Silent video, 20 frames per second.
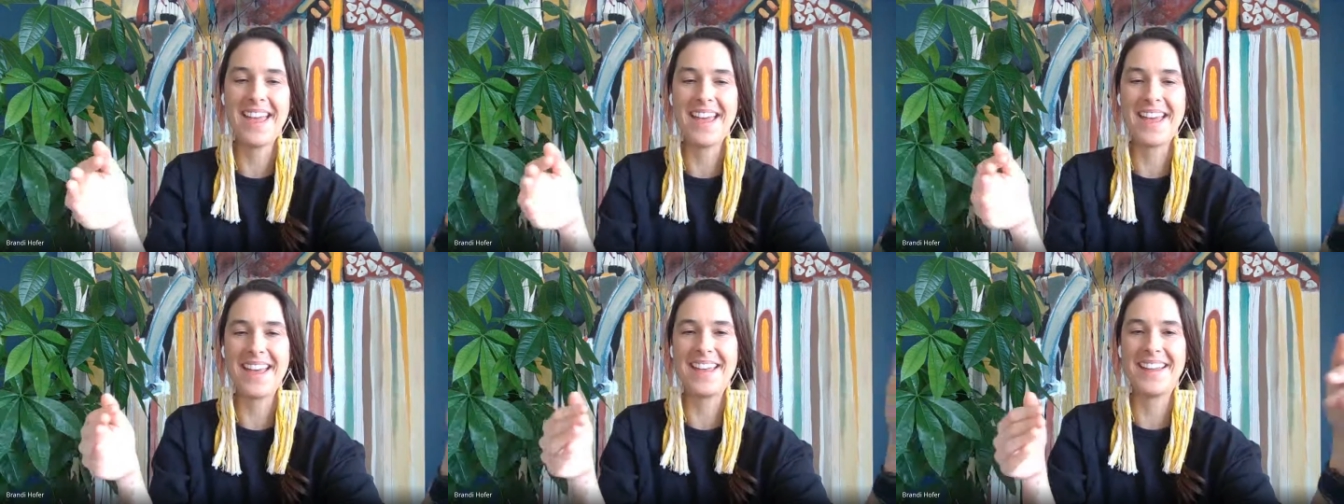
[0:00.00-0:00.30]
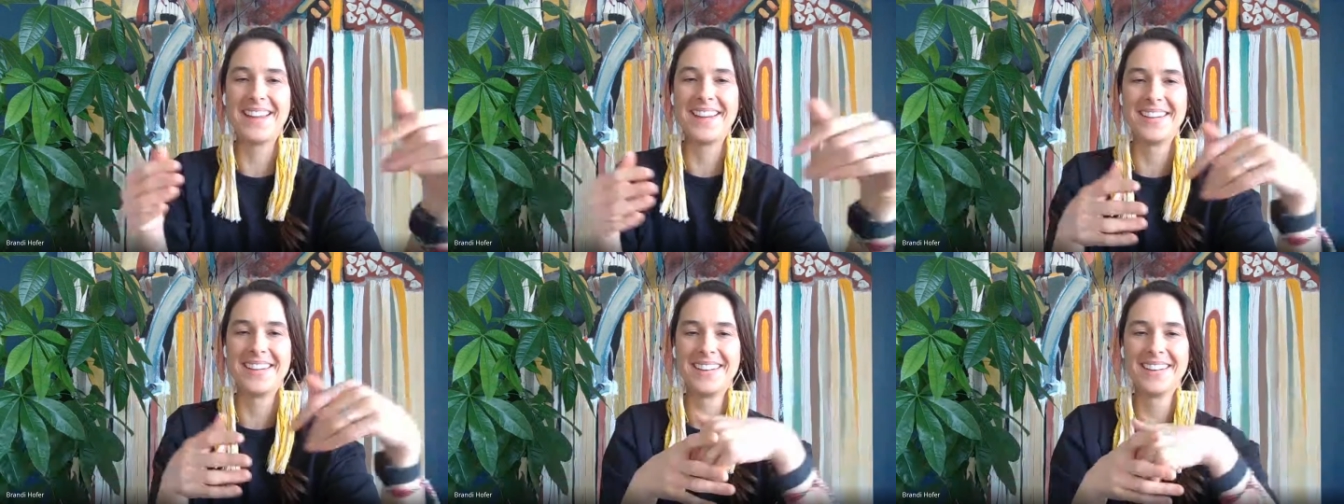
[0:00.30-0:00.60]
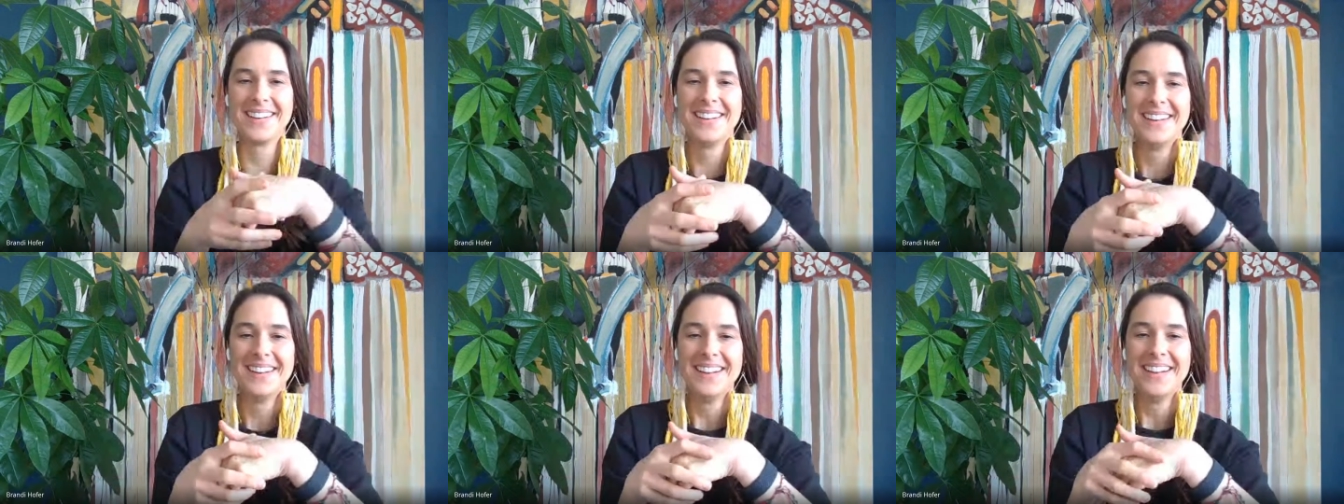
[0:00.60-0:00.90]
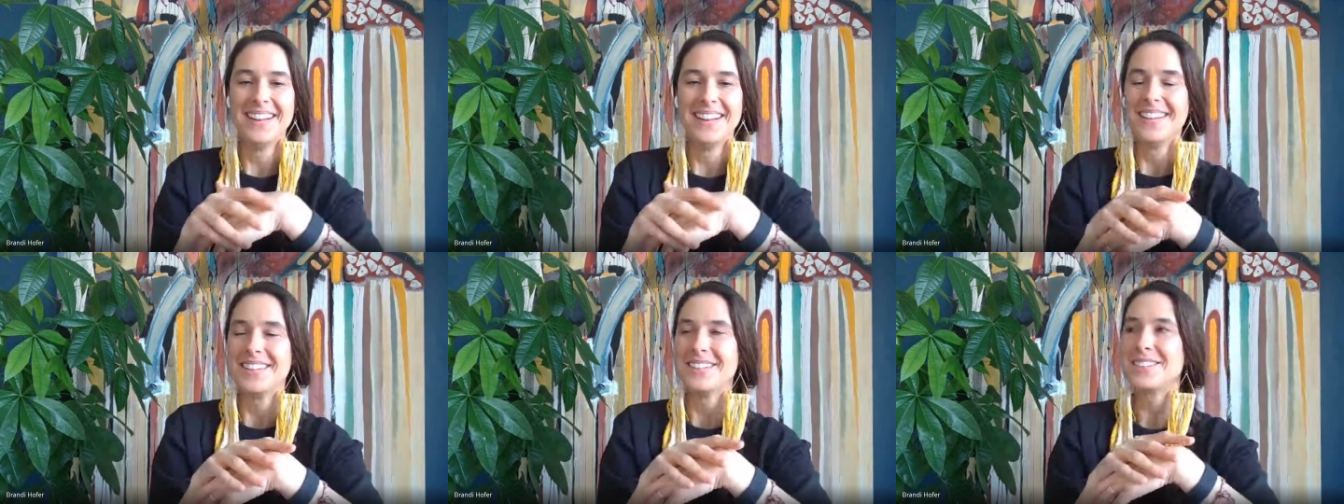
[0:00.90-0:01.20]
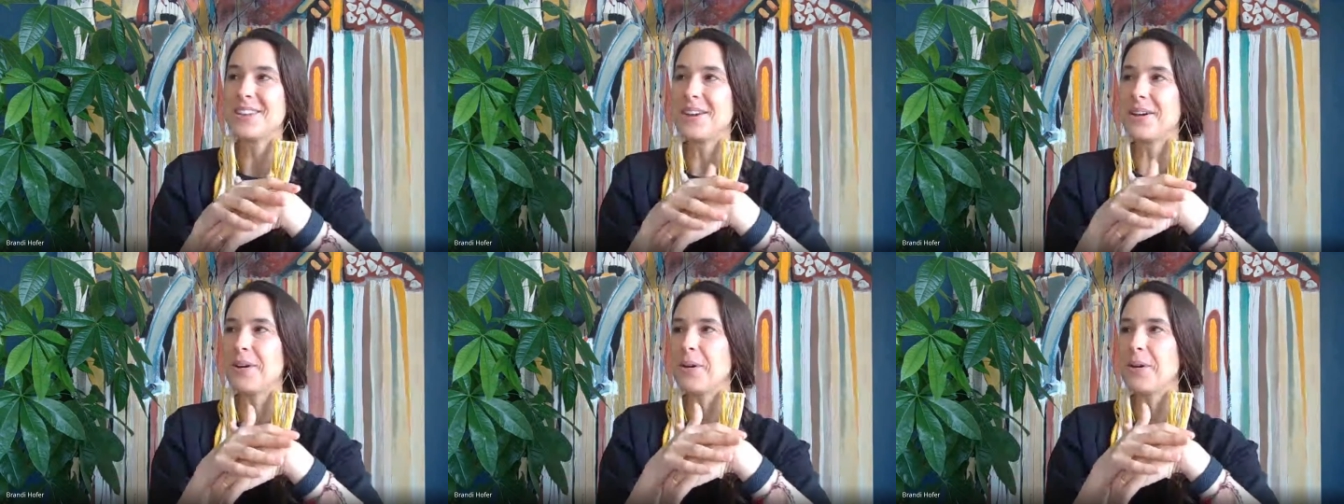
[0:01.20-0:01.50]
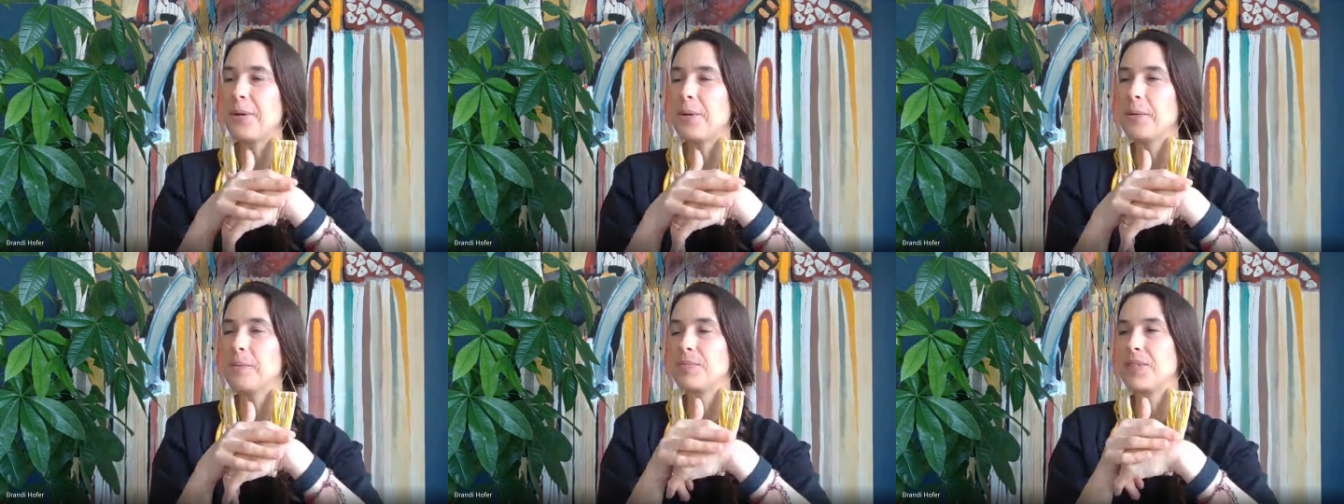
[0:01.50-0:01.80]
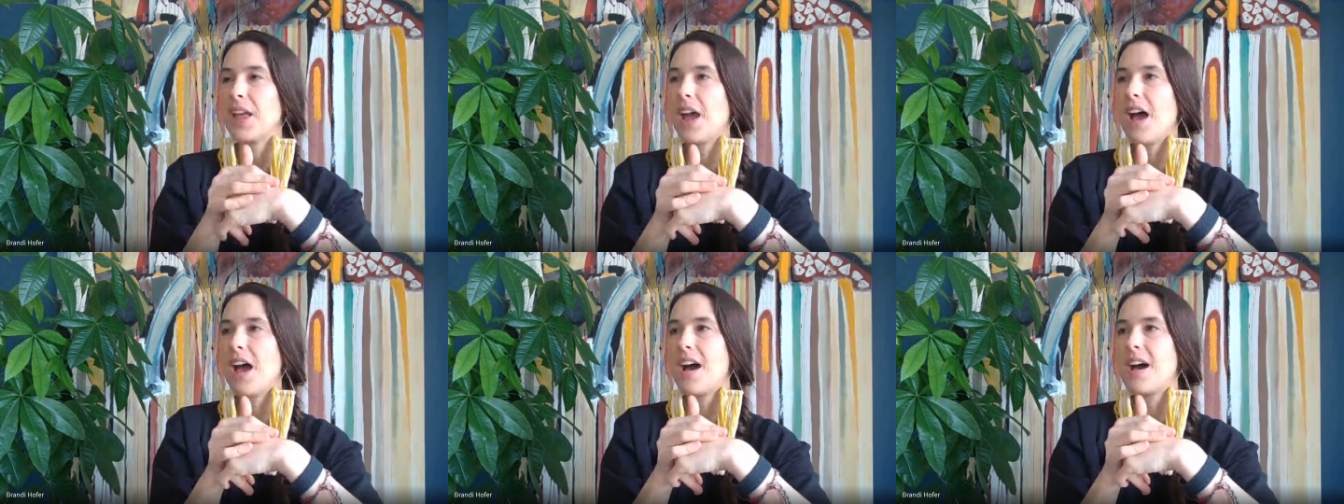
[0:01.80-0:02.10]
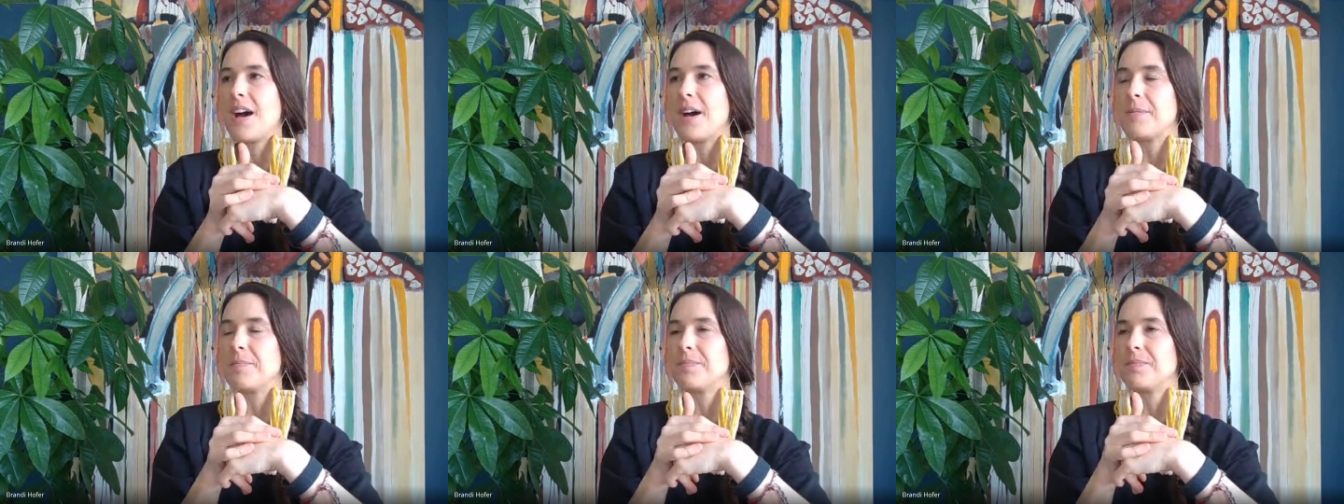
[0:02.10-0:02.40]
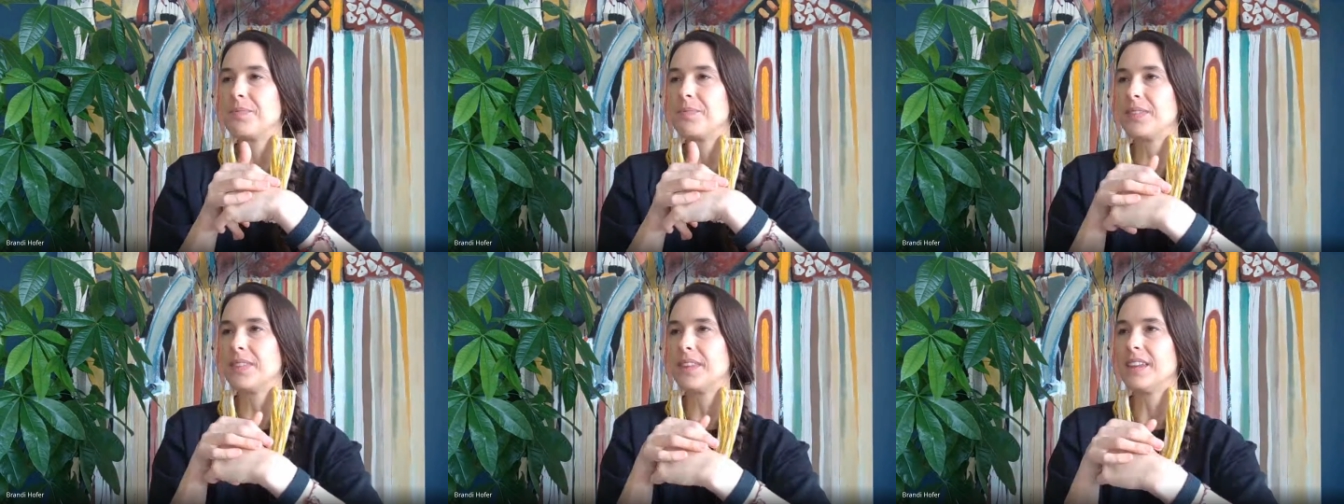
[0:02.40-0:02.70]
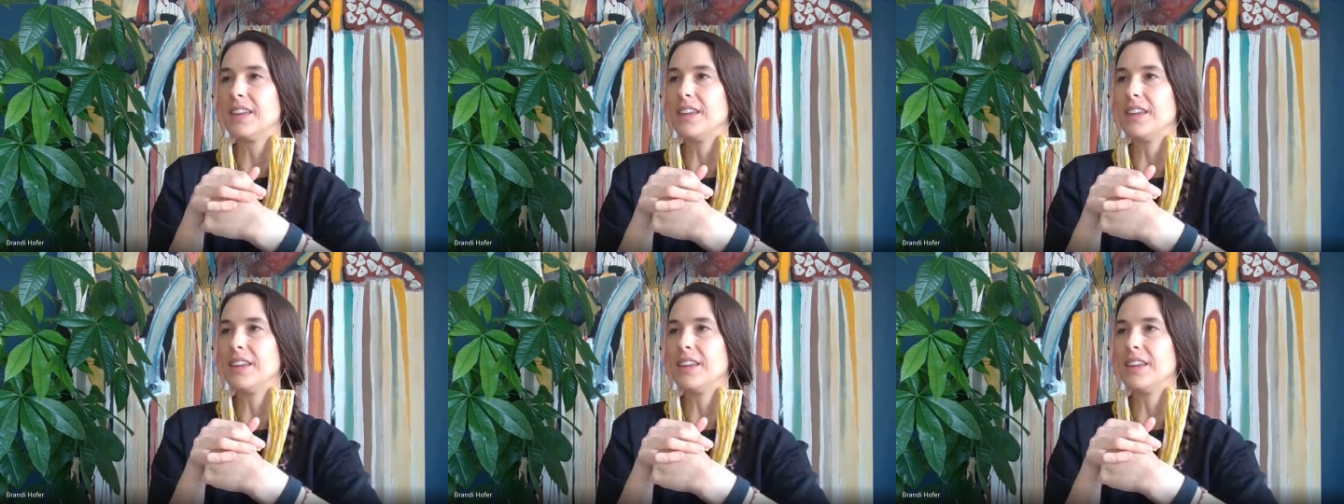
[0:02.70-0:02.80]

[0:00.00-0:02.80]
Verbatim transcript: and so, um,